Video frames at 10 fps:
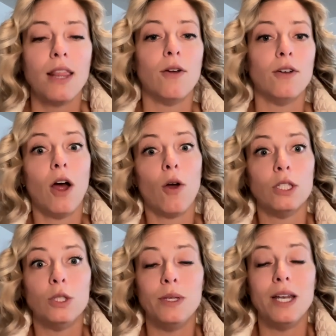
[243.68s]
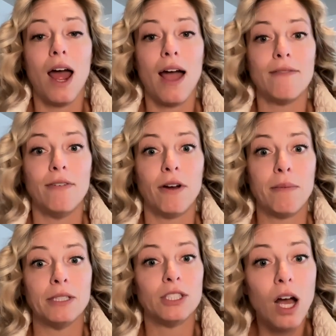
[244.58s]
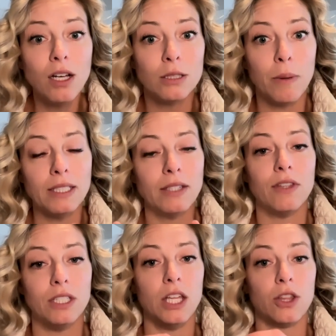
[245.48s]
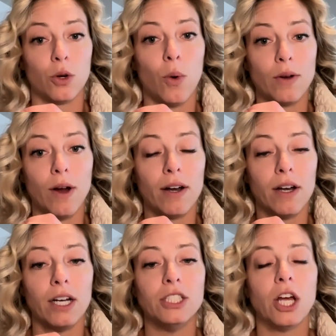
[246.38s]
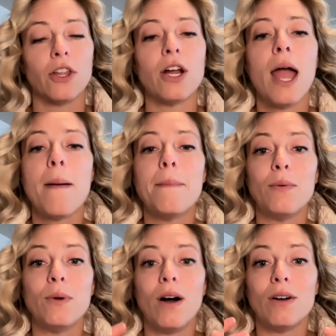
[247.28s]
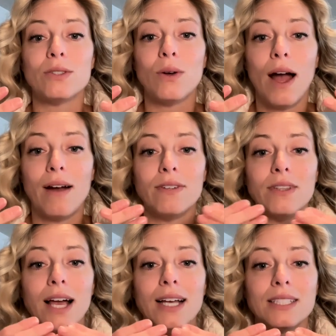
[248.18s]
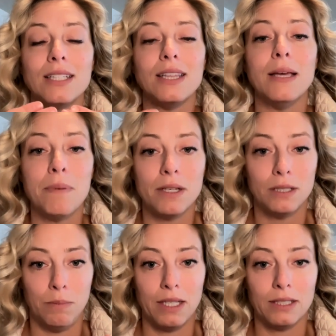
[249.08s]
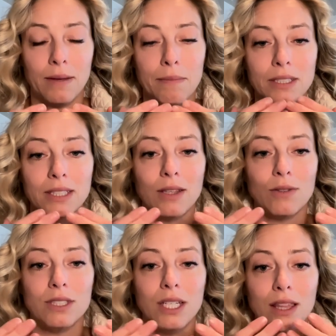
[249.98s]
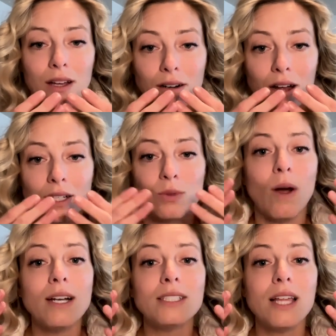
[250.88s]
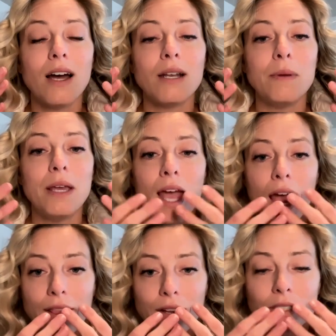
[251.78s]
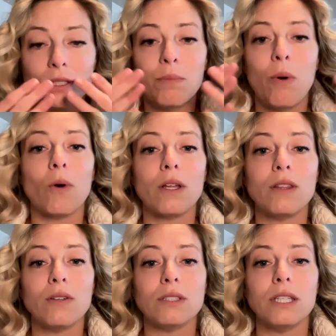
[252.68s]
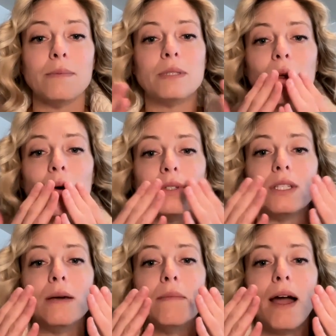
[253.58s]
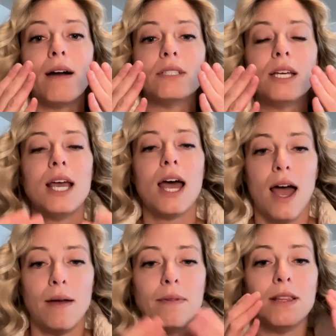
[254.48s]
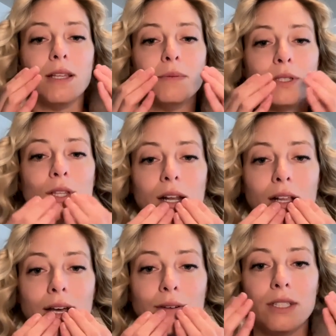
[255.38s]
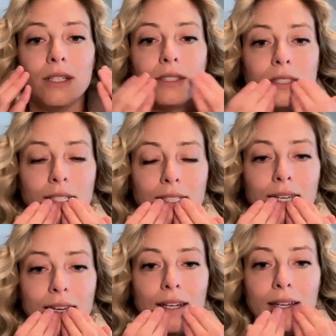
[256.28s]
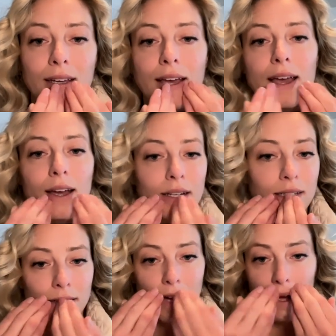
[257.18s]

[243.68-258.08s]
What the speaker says: then not only do we not have very much tongue space if the teeth are quite crowded on each other, but we also have less lip space. That means that those teeth are not as wide as they ought to be, and they're not supporting those lips and holding them out. And the lips are then allowed to sit in and